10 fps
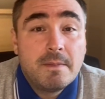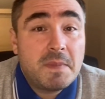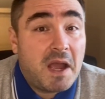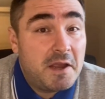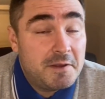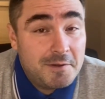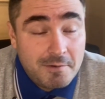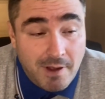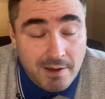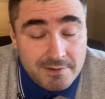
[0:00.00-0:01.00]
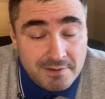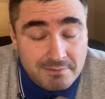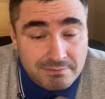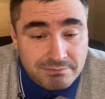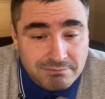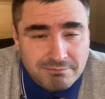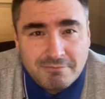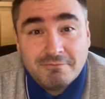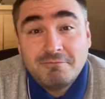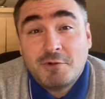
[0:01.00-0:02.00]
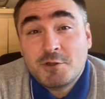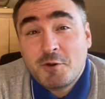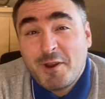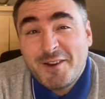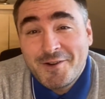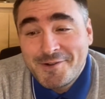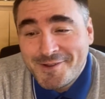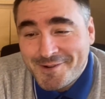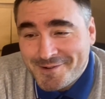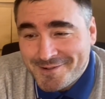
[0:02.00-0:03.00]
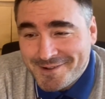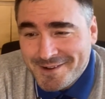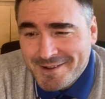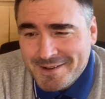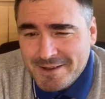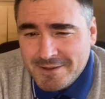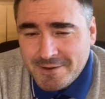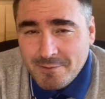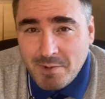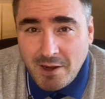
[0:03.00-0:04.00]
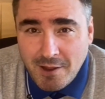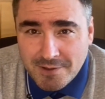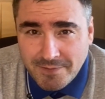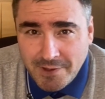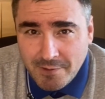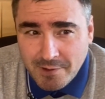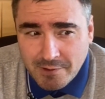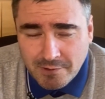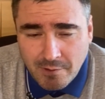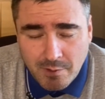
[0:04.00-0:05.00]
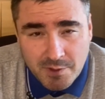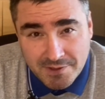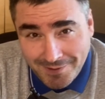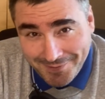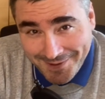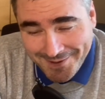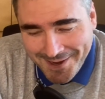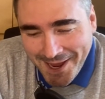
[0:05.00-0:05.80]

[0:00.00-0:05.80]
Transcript: I don't know how is it what's going on or so my last video got almost nothing